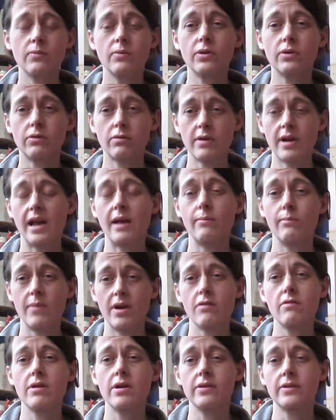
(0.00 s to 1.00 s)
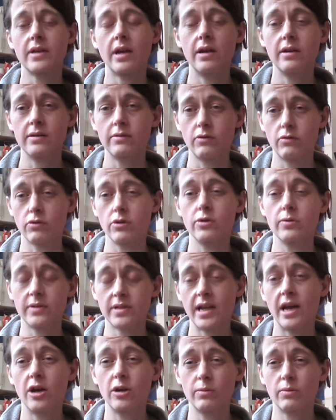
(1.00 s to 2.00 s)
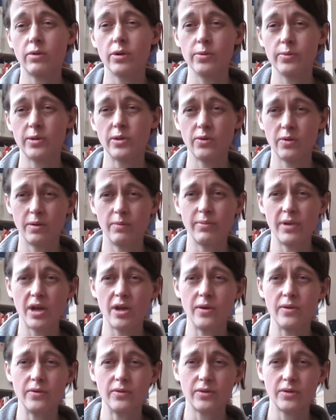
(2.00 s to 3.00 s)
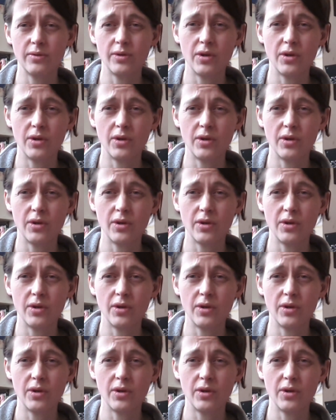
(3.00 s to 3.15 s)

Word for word: will create mirrors and groups set up groups to abuse.